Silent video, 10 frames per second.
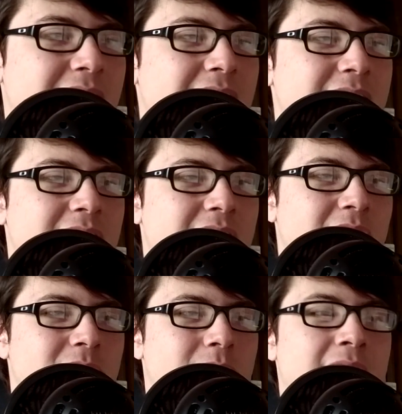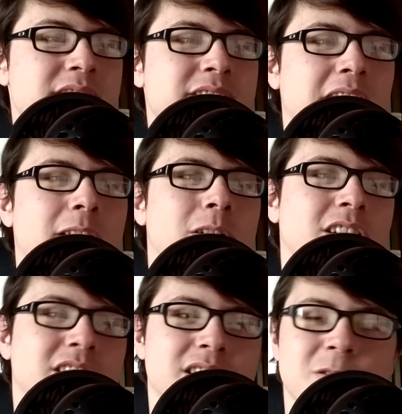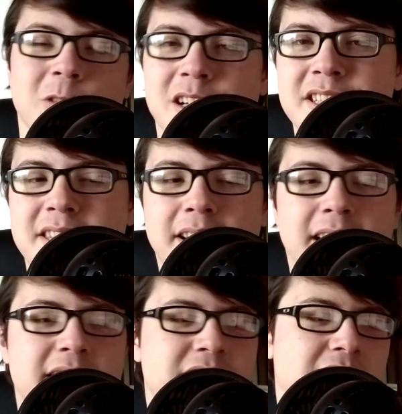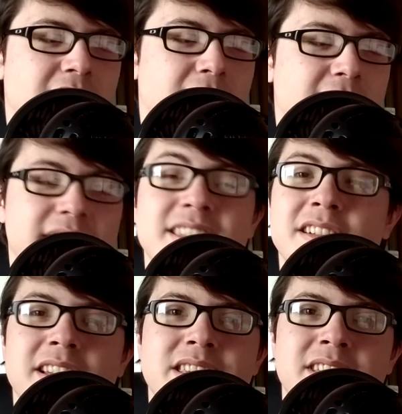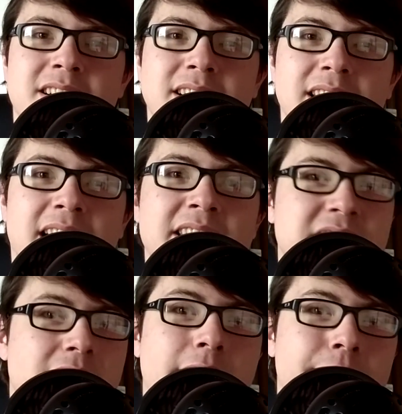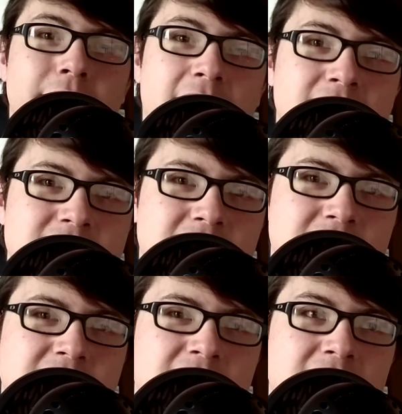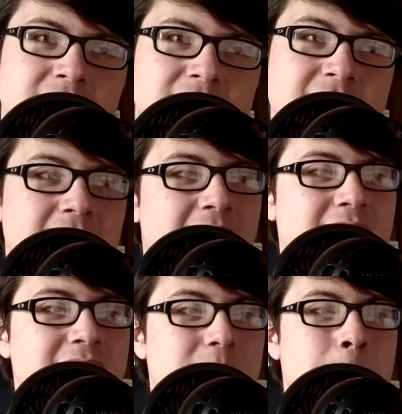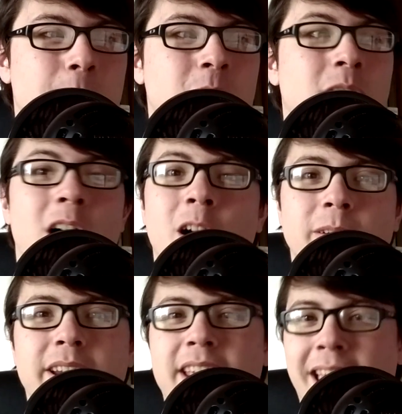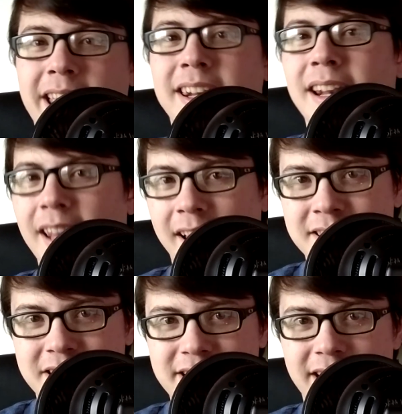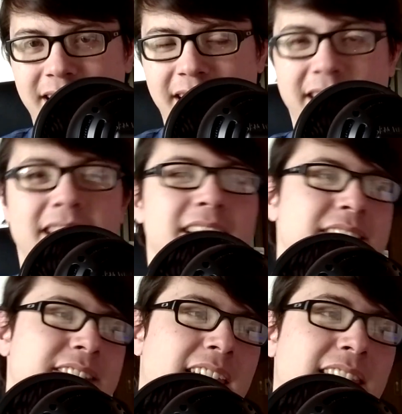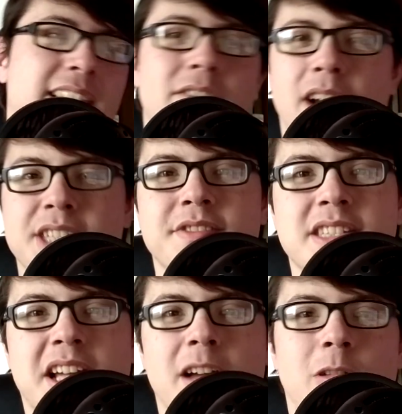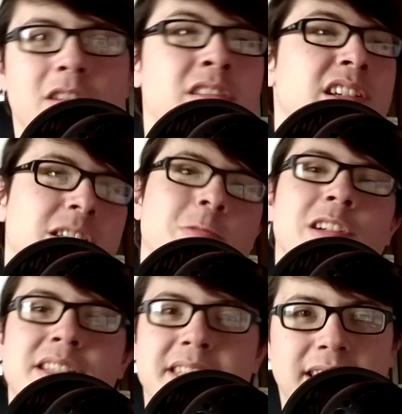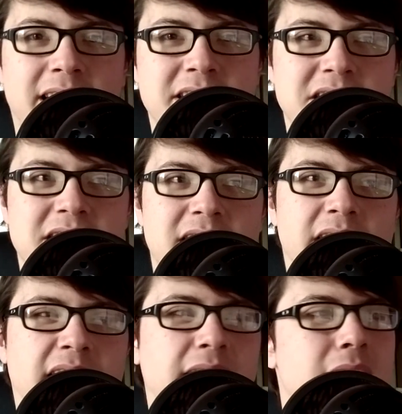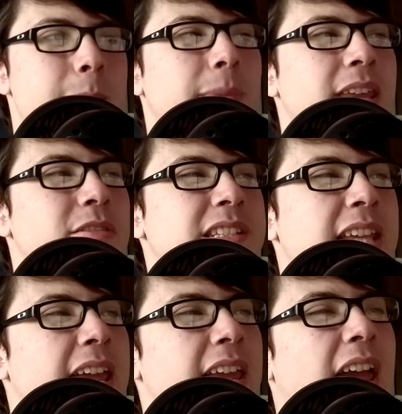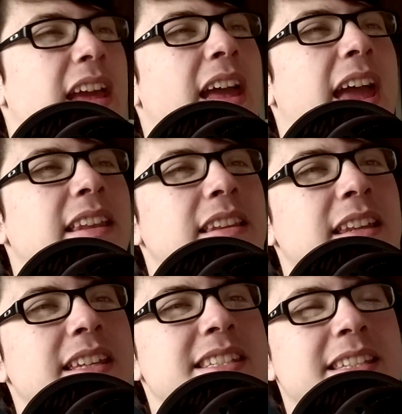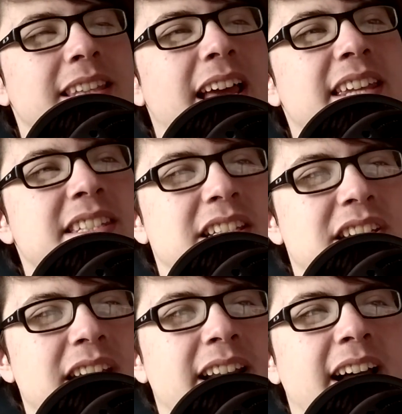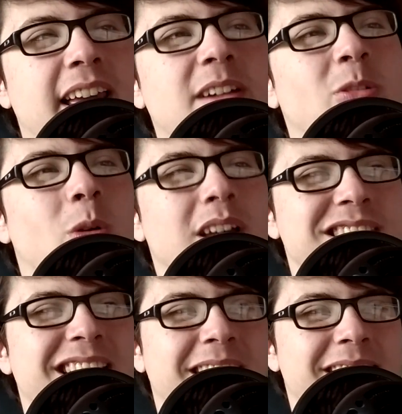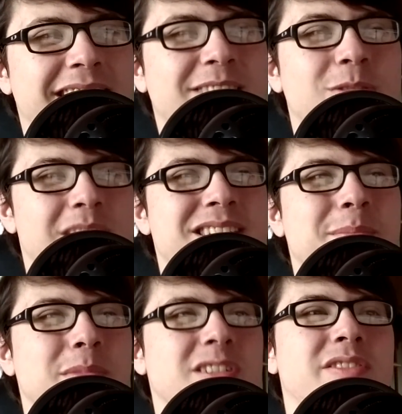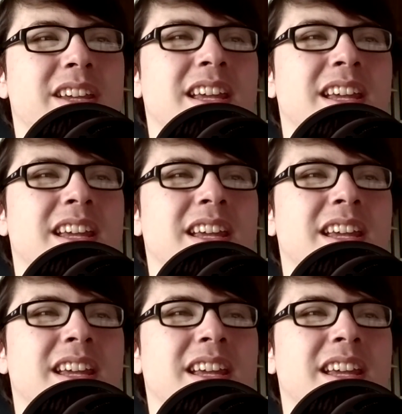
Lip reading: Rise of Skywalker is worse than The Last Jedi, and these aren't necessarily Last Jedi fans that are saying this. These are people who already hated Last Jedi, saying that Rise of Skywalker is worse than Last Jedi. But they will say, at least Last Jedi was a movie.